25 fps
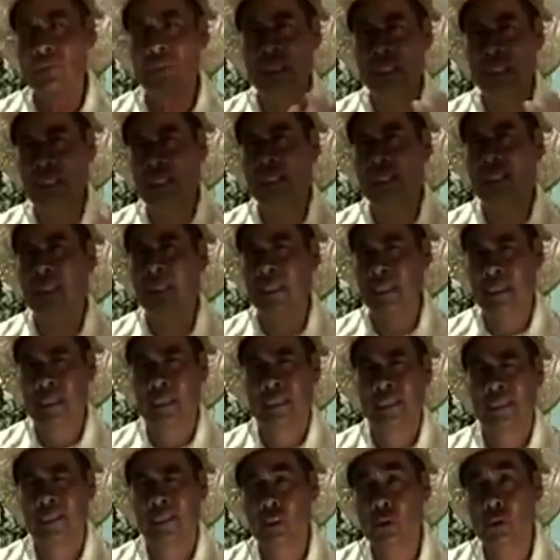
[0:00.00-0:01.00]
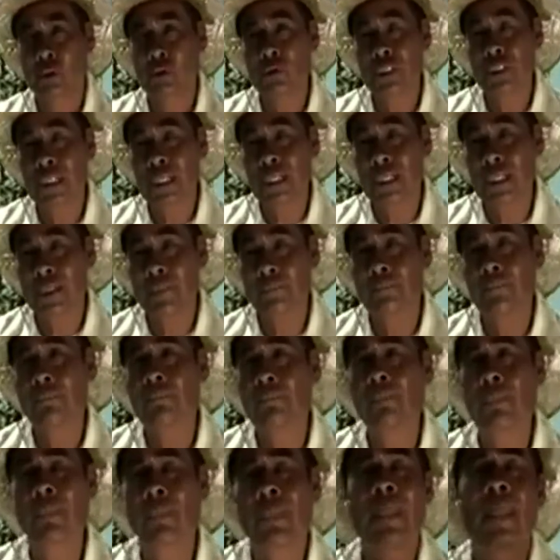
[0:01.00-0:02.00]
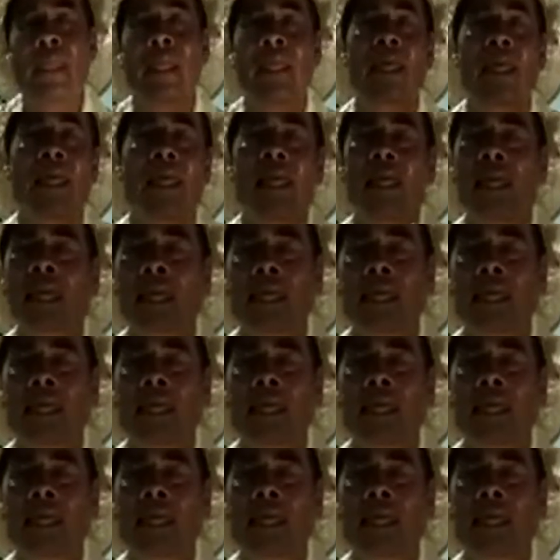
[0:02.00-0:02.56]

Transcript: are a powerful medicine. Western